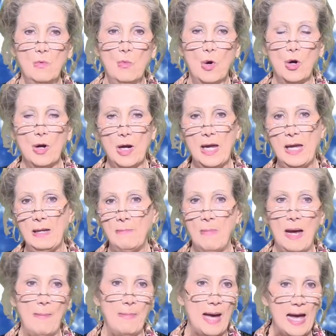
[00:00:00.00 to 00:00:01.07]
were in
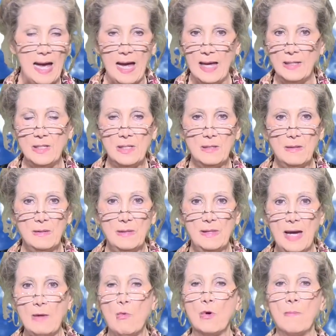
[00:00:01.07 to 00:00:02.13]
my mind,
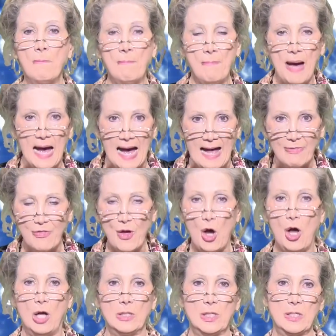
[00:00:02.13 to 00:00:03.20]
they were my
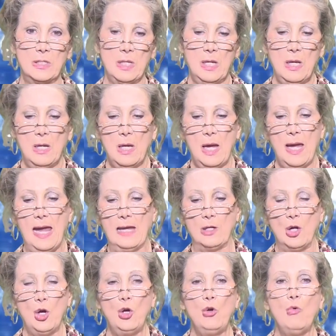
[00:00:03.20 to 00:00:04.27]
thoughts and
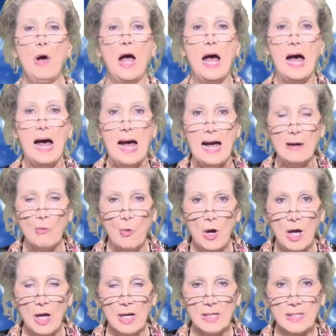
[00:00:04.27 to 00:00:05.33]
who I
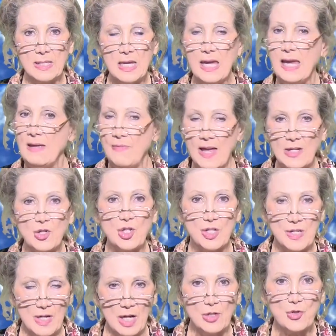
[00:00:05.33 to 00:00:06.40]
was. And that's
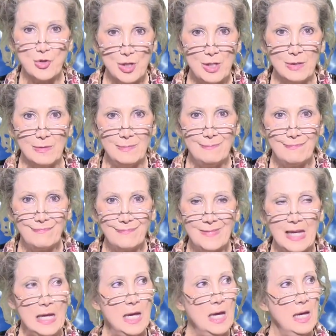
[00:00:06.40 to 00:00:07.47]
just not true.
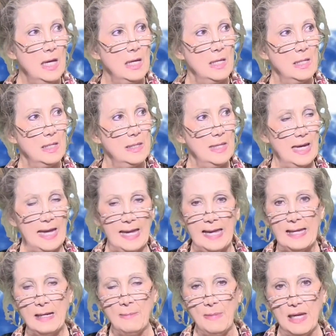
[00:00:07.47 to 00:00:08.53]
The
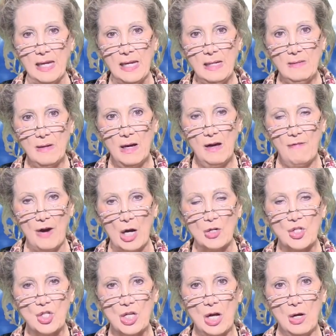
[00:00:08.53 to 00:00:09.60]
enemy of our
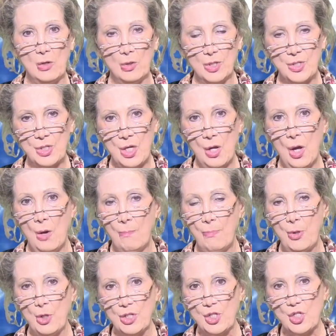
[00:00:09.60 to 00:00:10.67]
souls
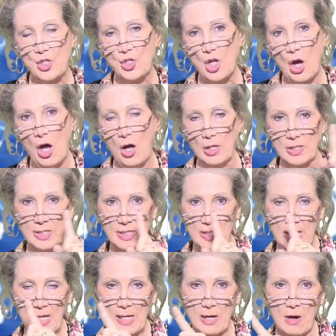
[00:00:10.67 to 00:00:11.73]
puts thoughts
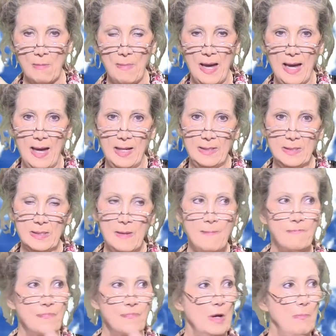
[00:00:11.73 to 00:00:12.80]
in our minds,
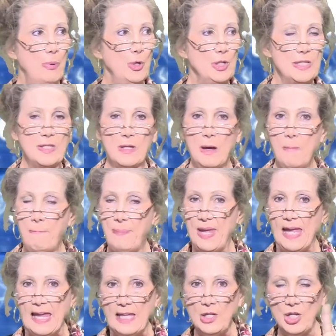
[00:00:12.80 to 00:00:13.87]
puts
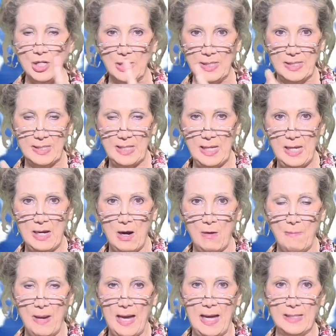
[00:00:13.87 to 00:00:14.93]
opinions in our
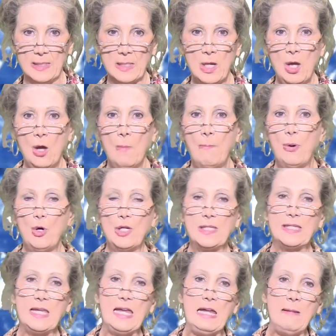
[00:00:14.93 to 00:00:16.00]
minds,
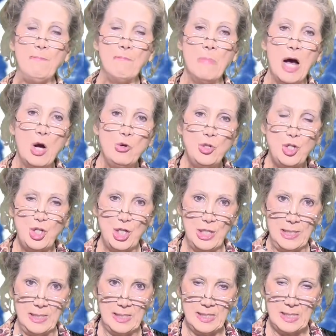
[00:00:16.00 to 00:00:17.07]
puts
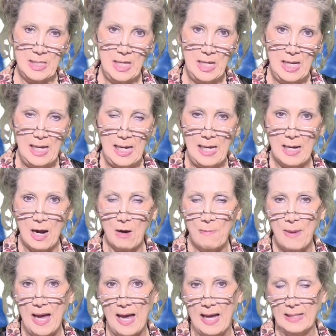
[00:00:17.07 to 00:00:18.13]
emotions in our
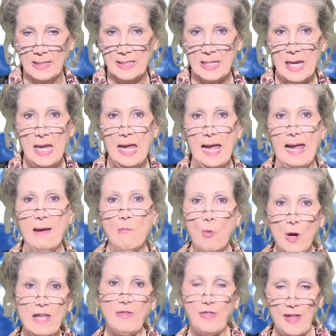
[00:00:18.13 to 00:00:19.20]
minds. And
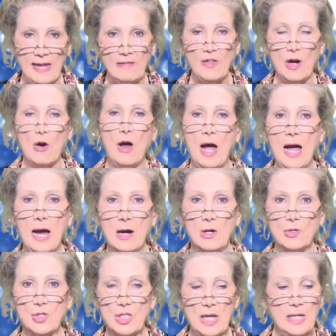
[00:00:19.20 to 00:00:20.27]
we think they're
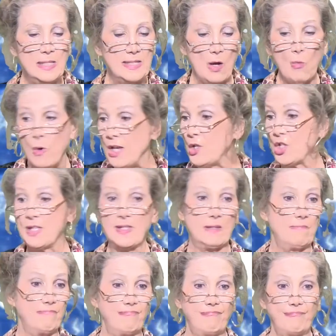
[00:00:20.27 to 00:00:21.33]
ours. And so we just
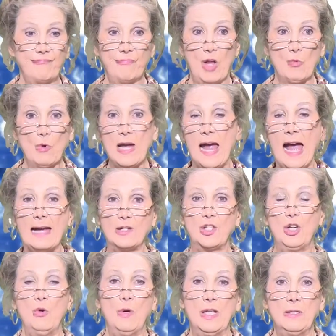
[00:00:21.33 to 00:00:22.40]
react
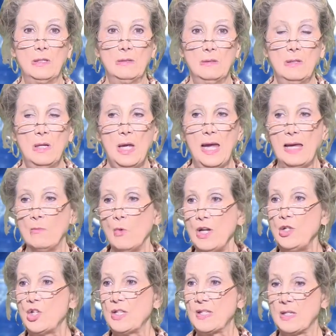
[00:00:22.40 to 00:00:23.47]
to it. And we
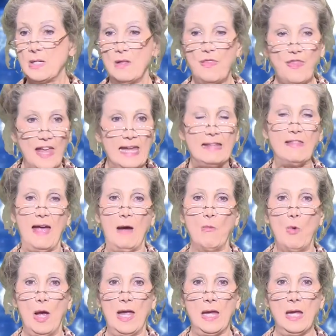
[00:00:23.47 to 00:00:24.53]
just think that
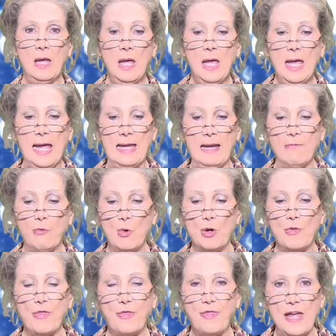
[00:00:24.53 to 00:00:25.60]
way. And if
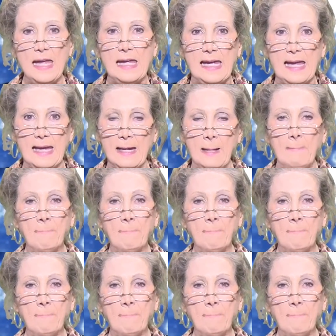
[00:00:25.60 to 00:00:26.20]
we're thinking,